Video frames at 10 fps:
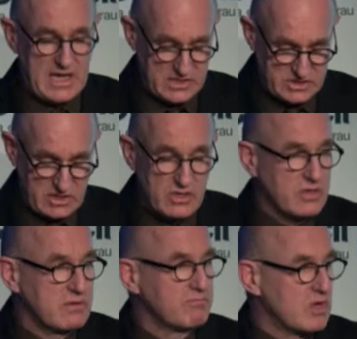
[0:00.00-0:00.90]
So
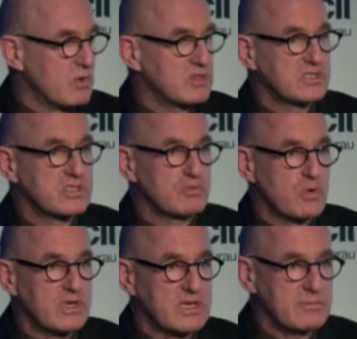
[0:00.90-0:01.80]
Ross's
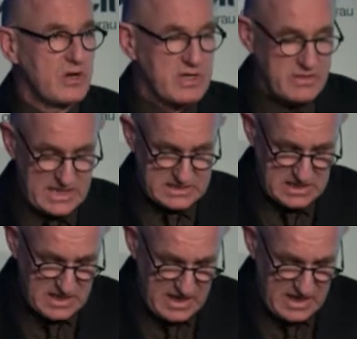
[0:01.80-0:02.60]
work in behind that,